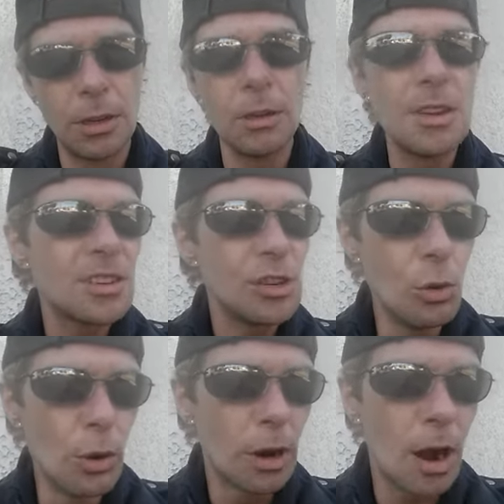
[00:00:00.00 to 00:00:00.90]
Listen
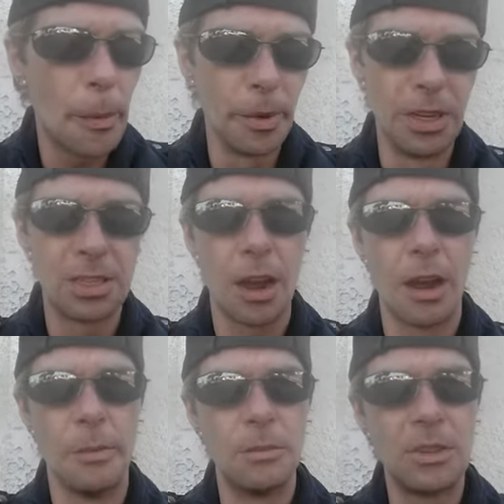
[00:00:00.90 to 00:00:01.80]
to it a couple of
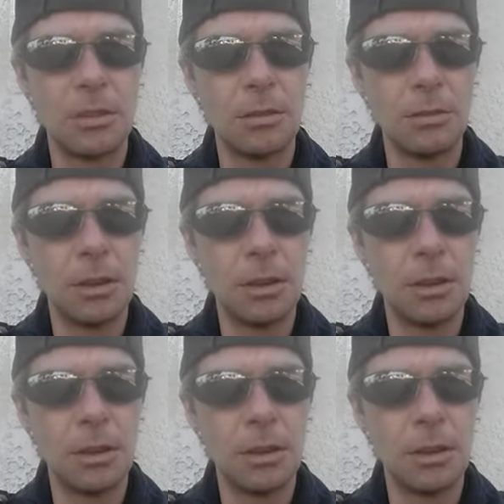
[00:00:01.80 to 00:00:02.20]
times.